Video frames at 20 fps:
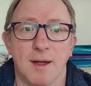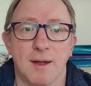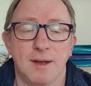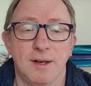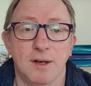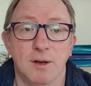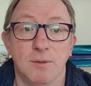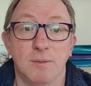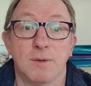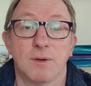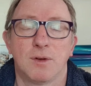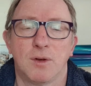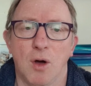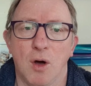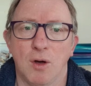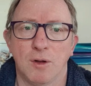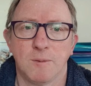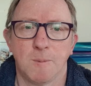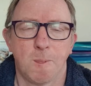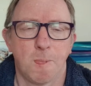You know, the
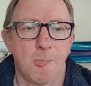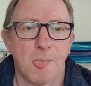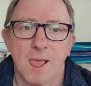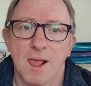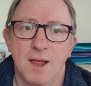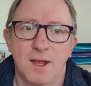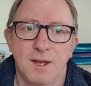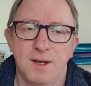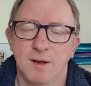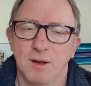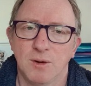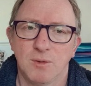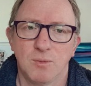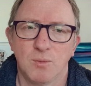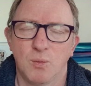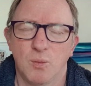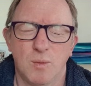God, you know,